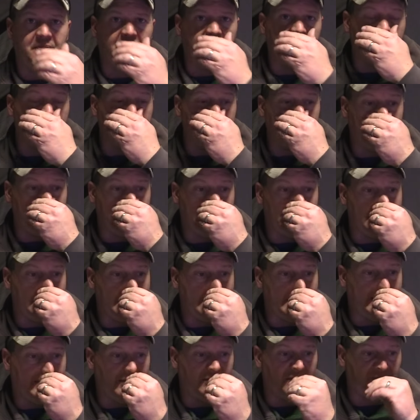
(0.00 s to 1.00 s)
being that
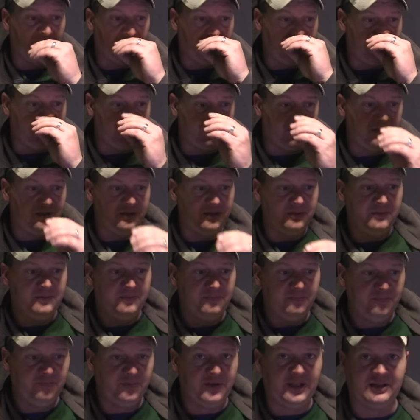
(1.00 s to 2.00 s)
I don't fish
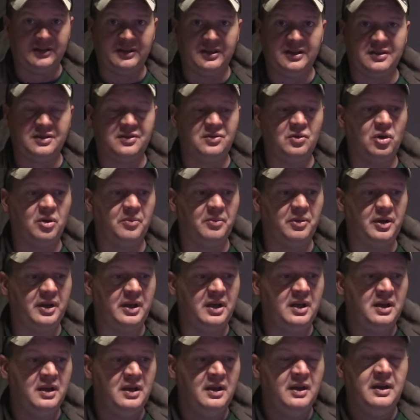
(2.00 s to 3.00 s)
like this
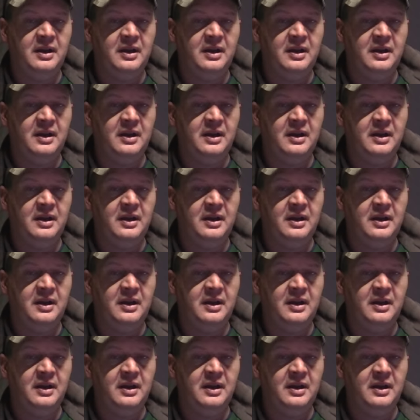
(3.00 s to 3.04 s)
normally.